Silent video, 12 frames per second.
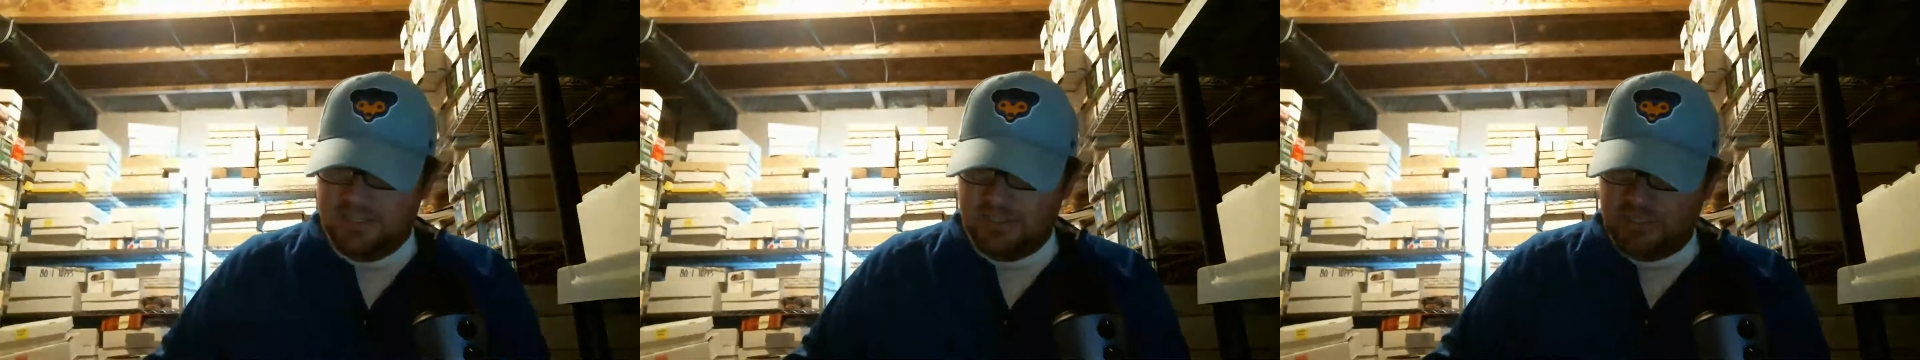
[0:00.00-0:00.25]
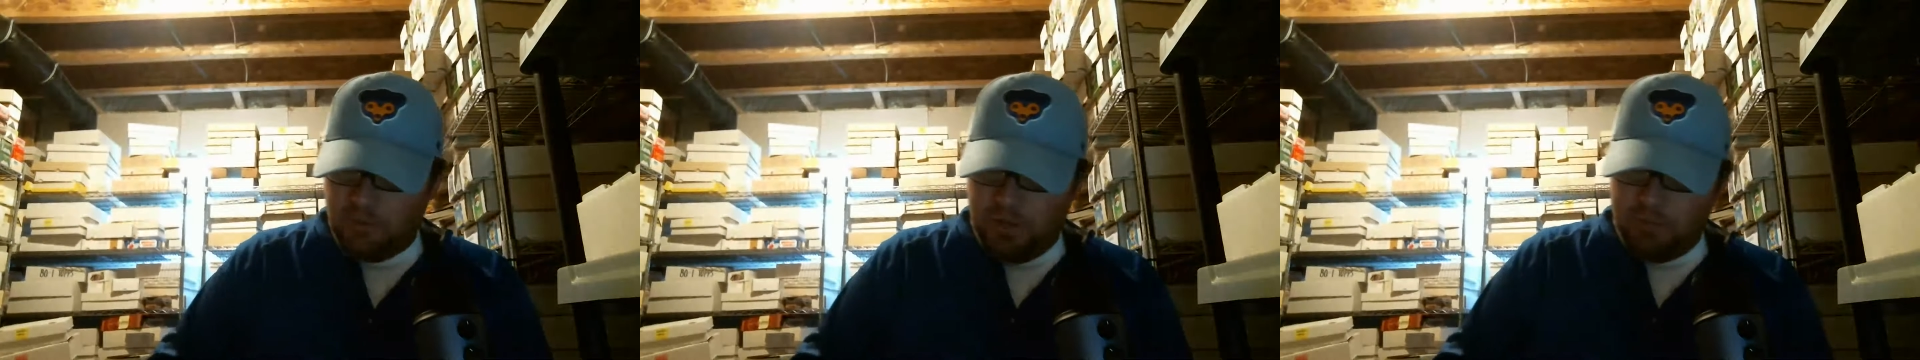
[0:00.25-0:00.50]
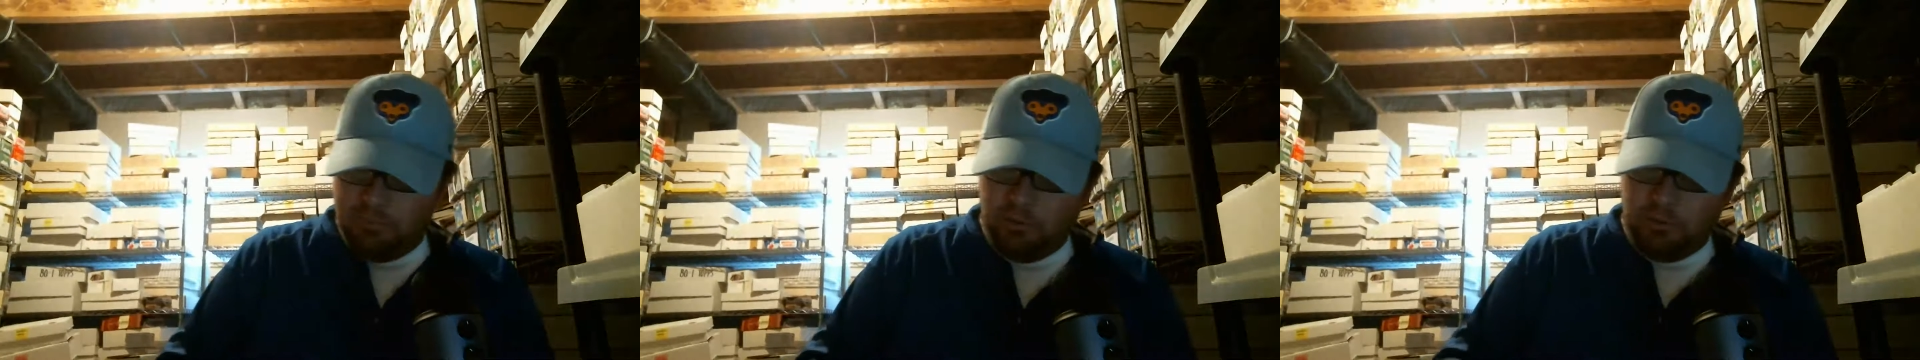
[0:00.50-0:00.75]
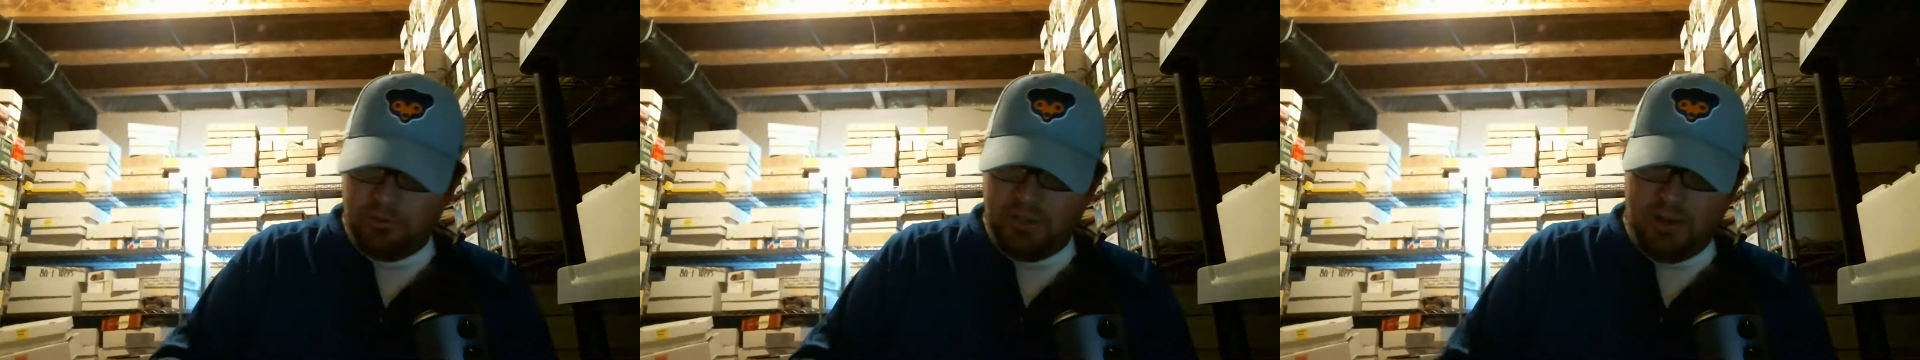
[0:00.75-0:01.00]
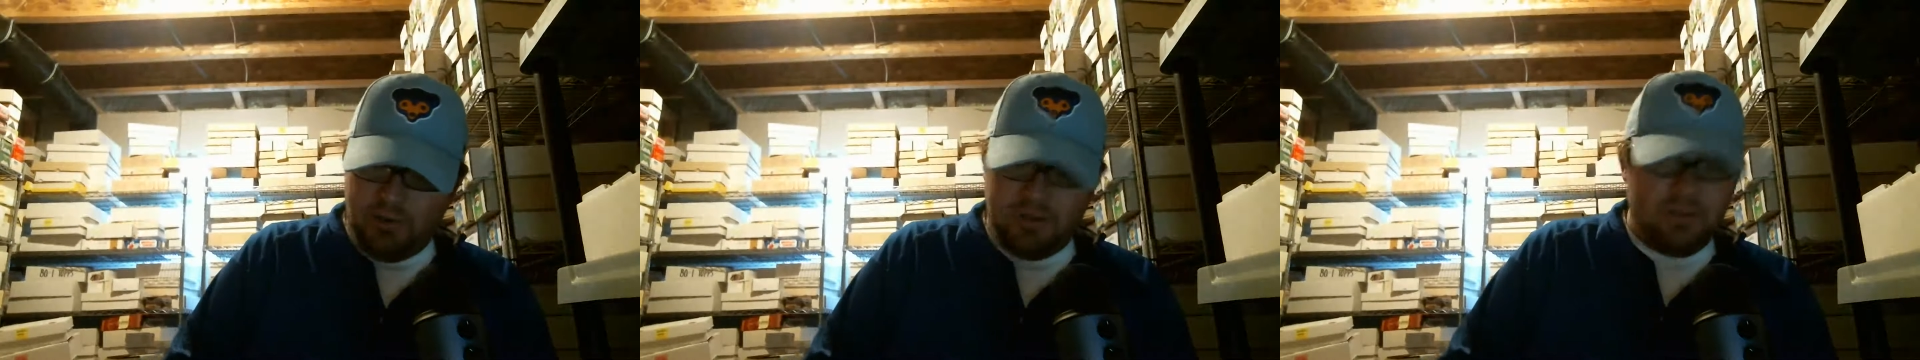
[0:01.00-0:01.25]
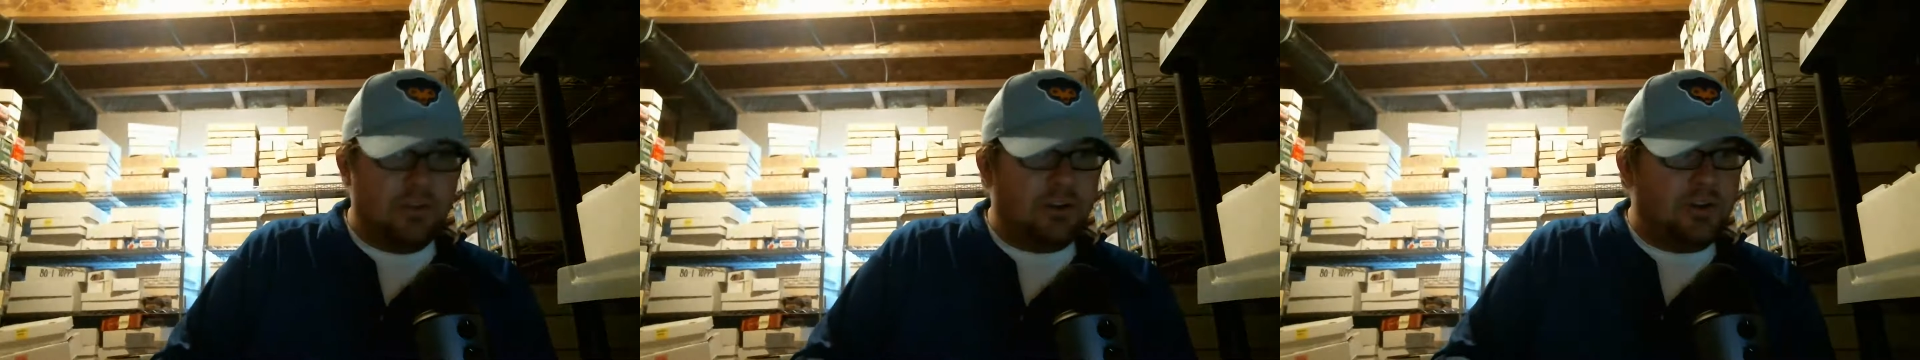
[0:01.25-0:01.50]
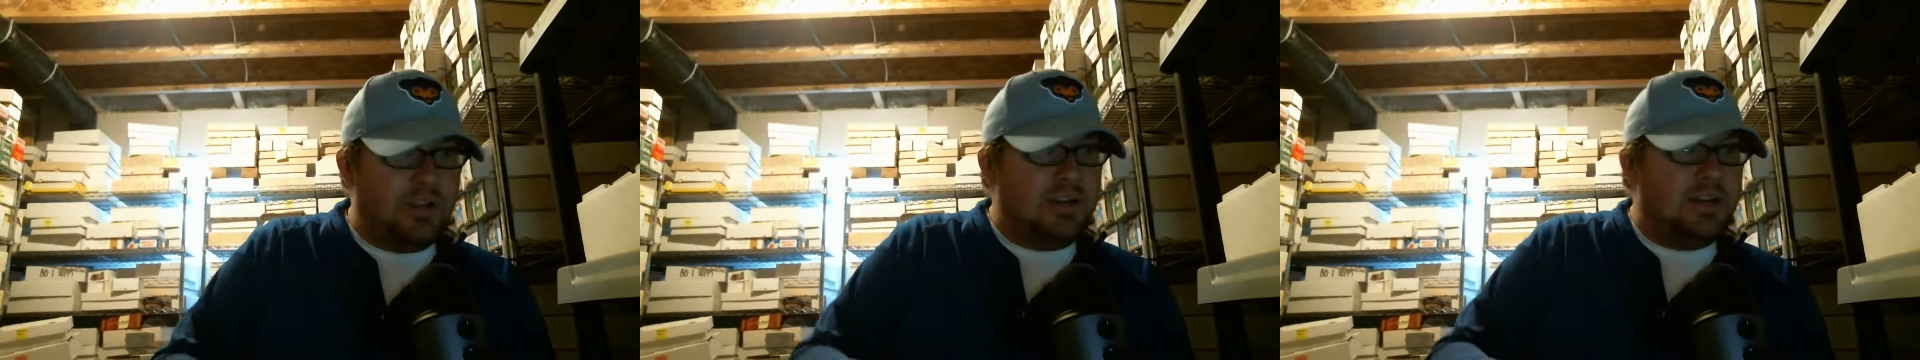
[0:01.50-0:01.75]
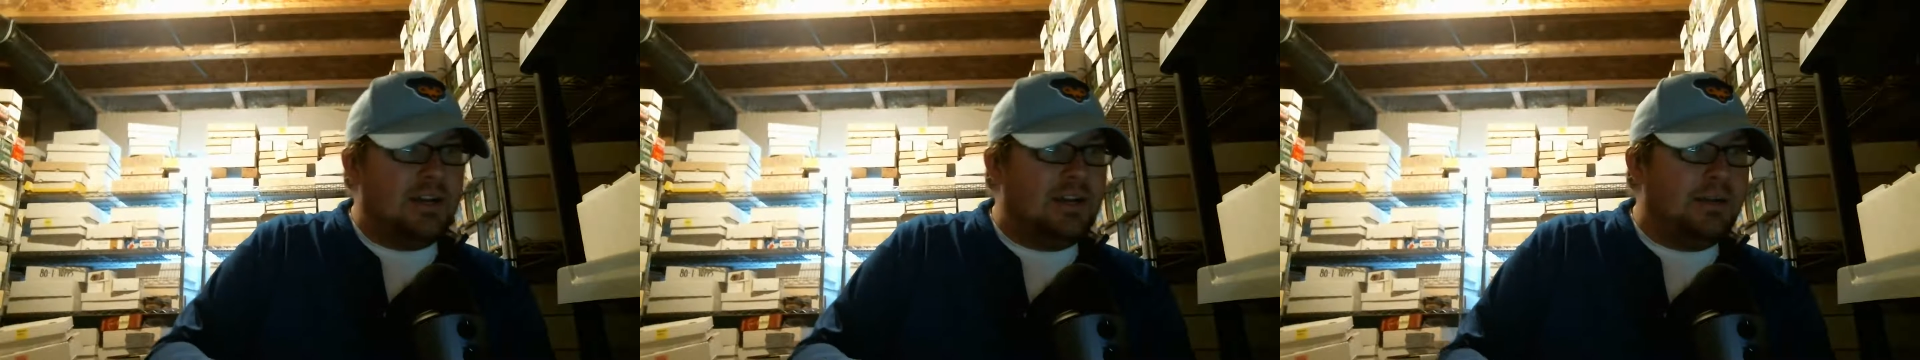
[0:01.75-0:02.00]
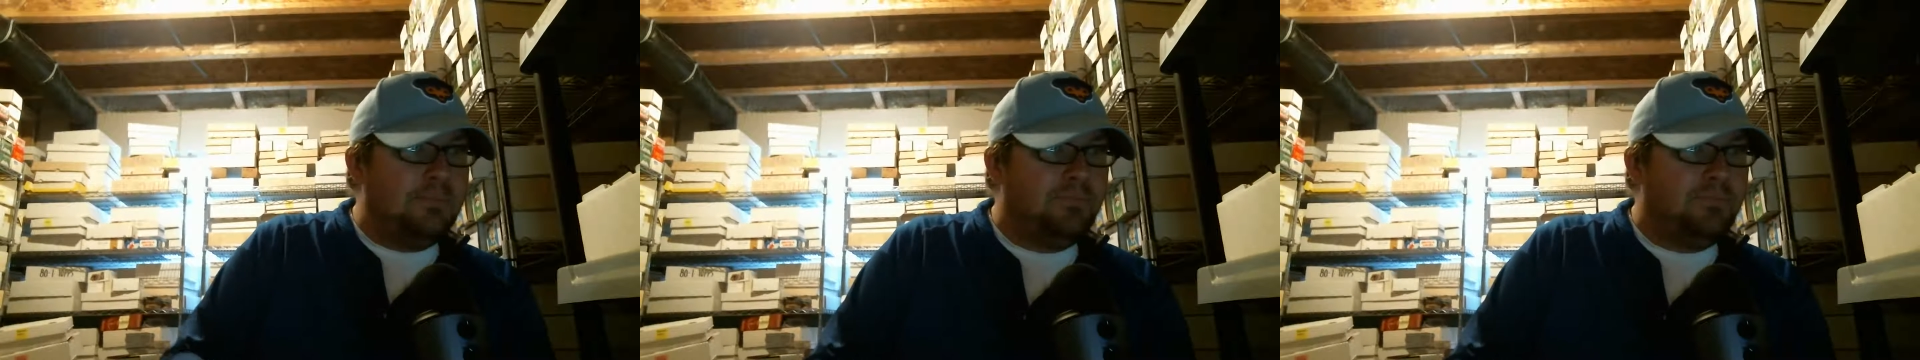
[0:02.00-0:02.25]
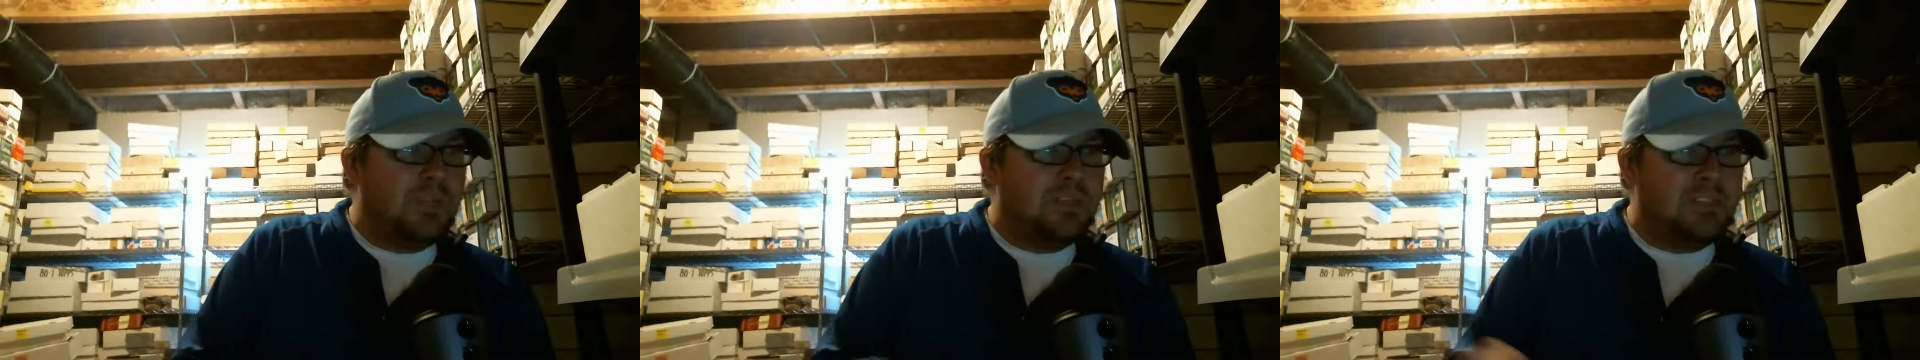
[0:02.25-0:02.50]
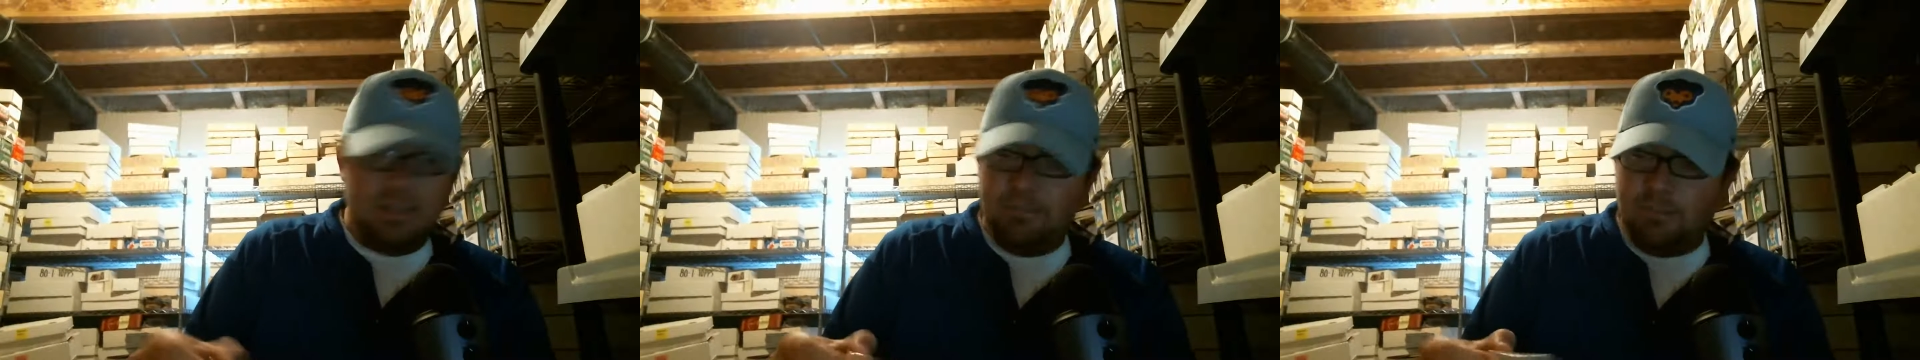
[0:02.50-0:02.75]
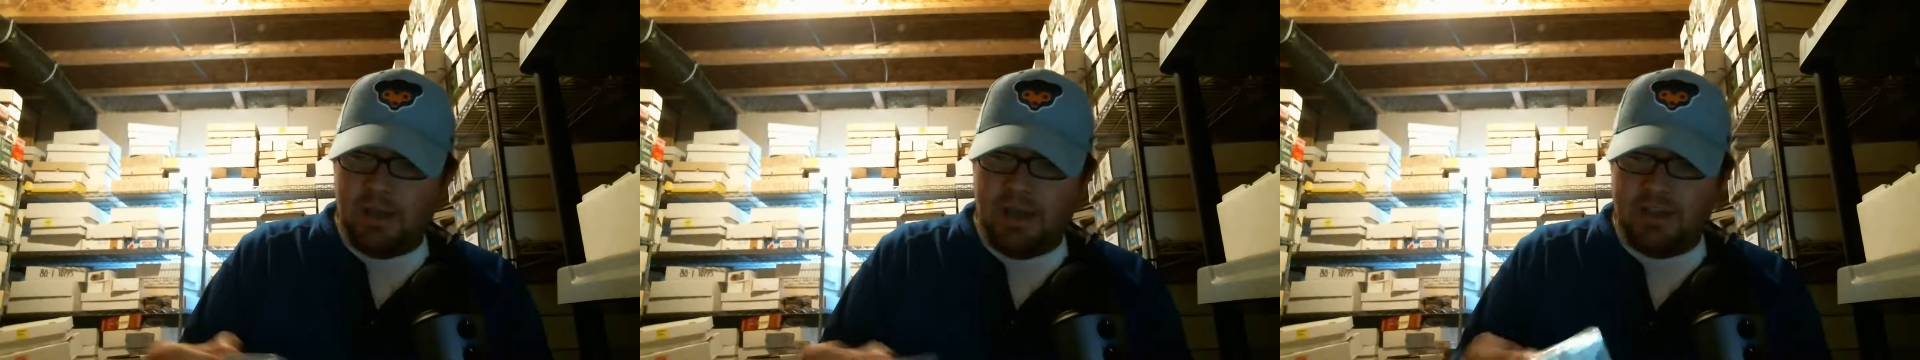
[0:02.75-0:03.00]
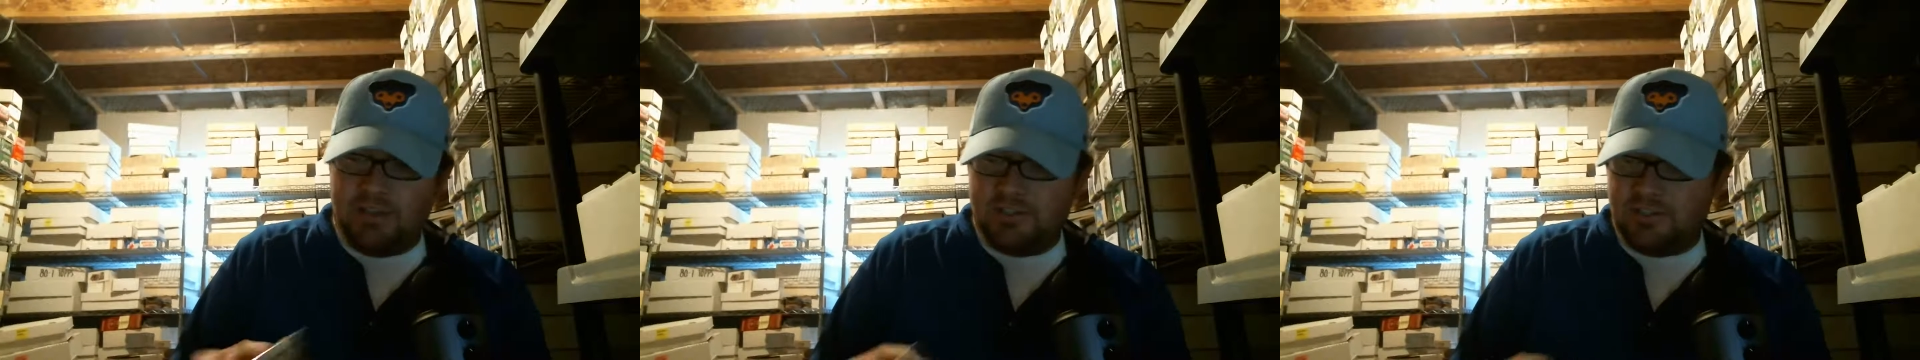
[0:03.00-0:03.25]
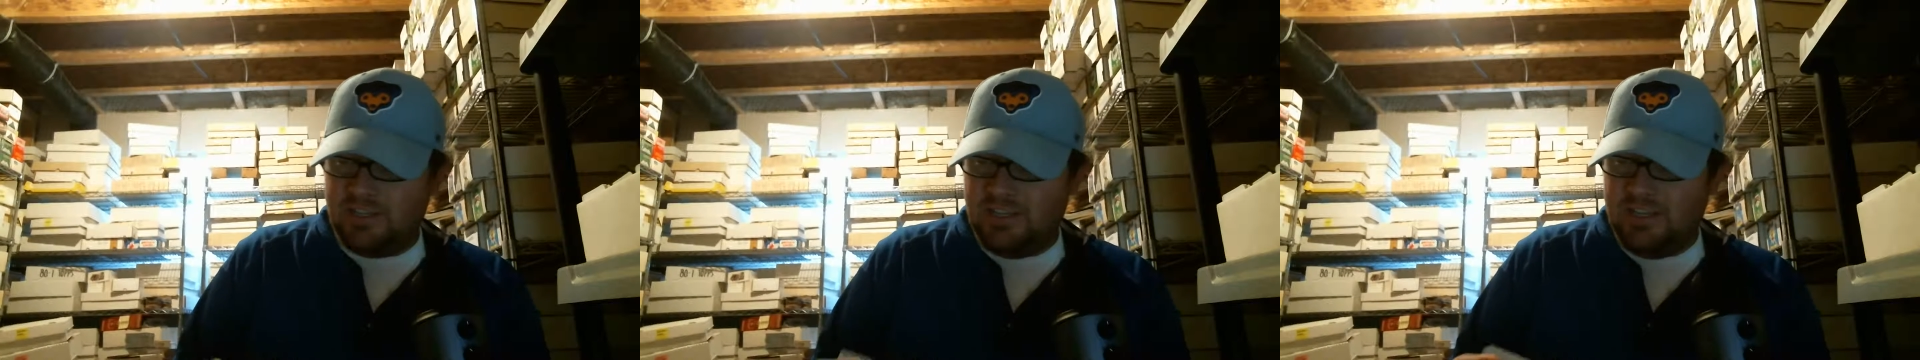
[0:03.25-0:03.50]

So I pulled out, and they're in team bags.